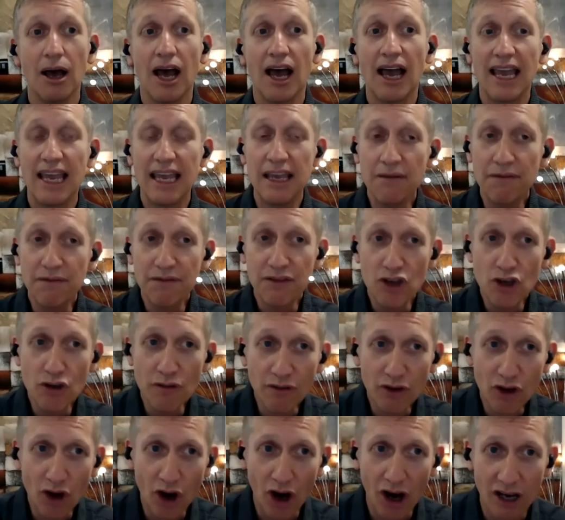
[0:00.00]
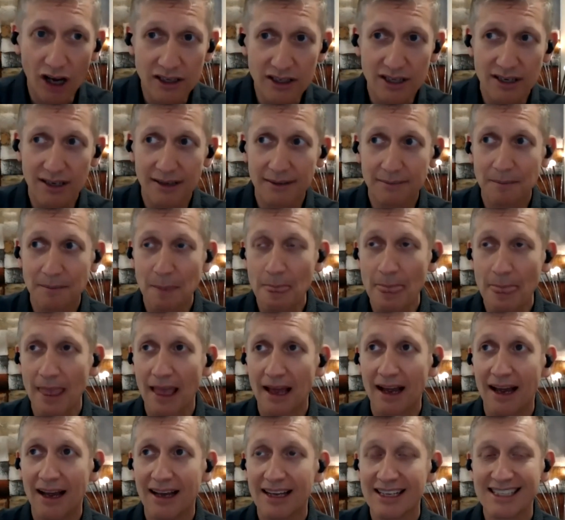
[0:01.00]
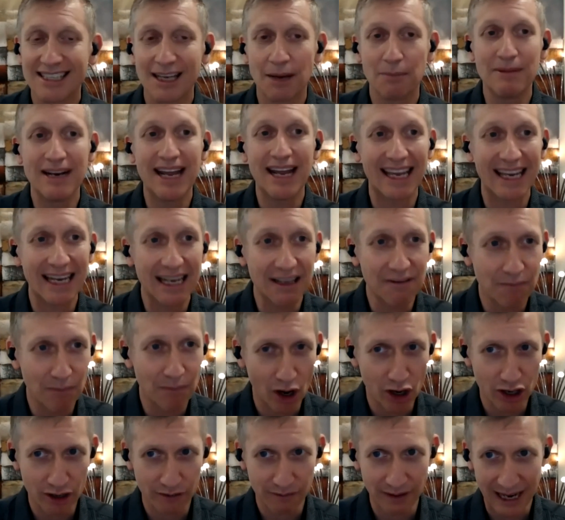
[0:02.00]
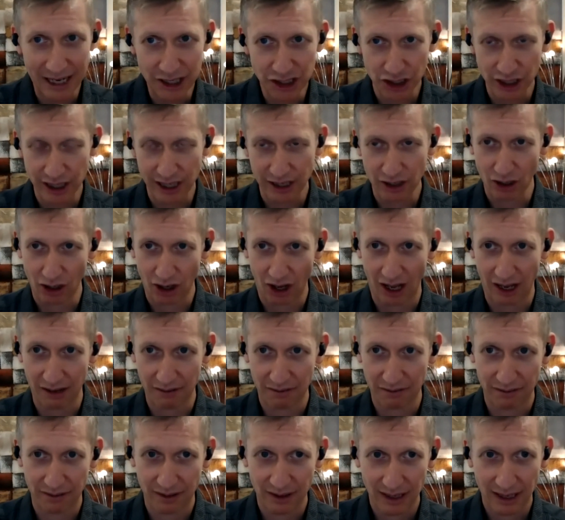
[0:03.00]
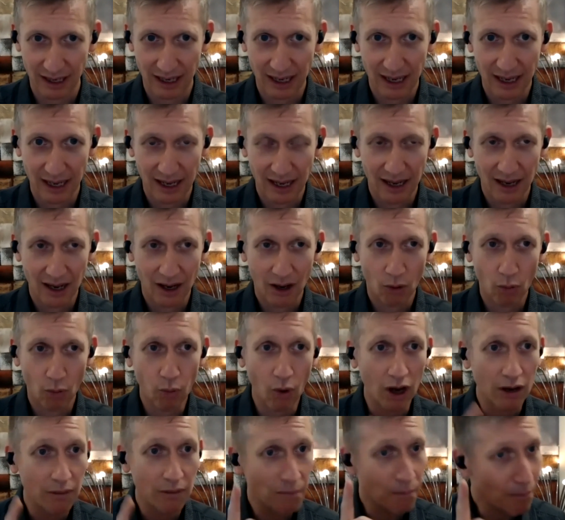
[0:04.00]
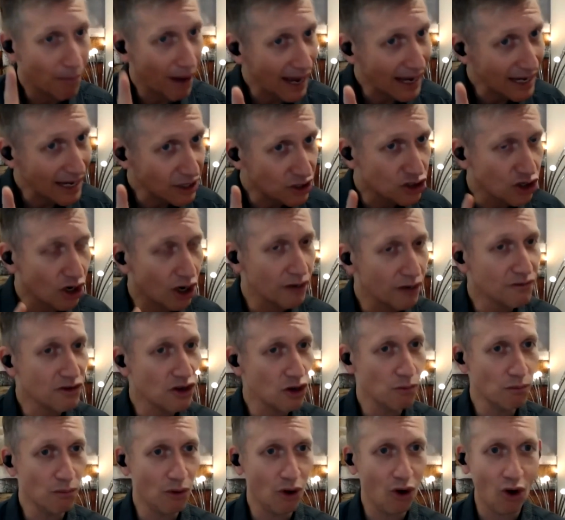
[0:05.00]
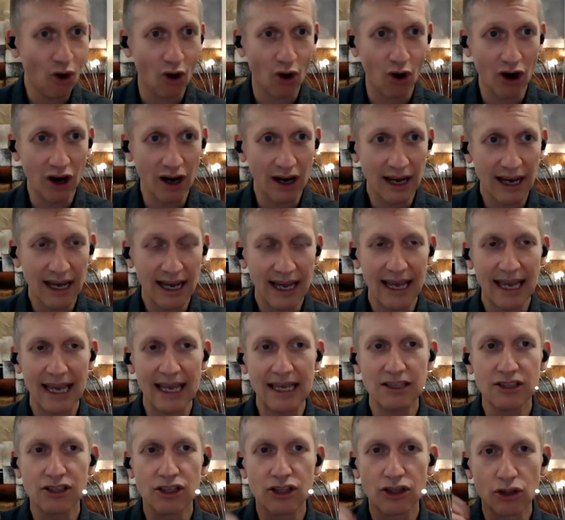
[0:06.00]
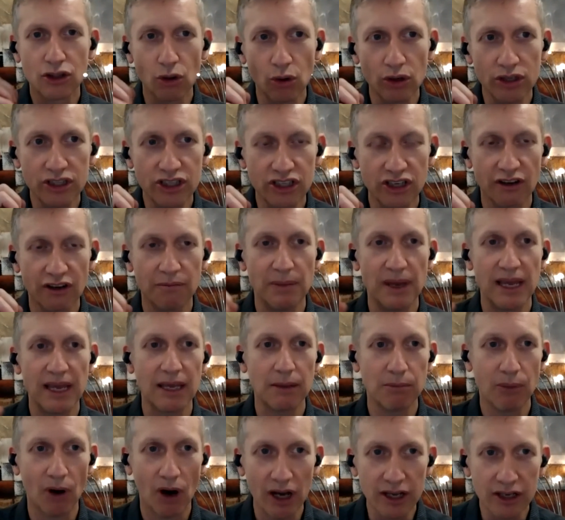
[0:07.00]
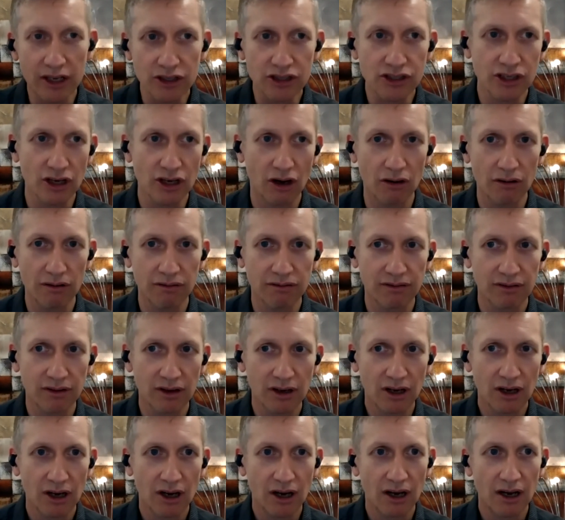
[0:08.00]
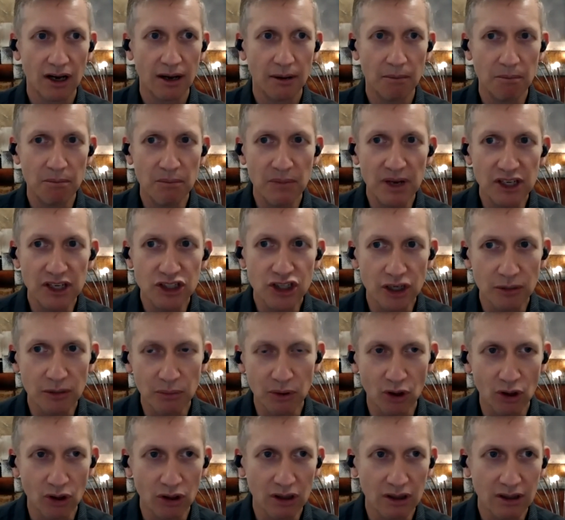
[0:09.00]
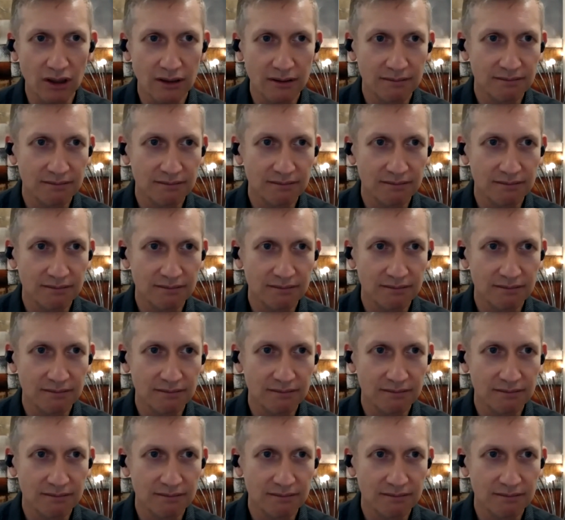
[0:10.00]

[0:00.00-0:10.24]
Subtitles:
If you've got some negative motivation in your life, what may drive you more is thoughts of being by yourself, miserable,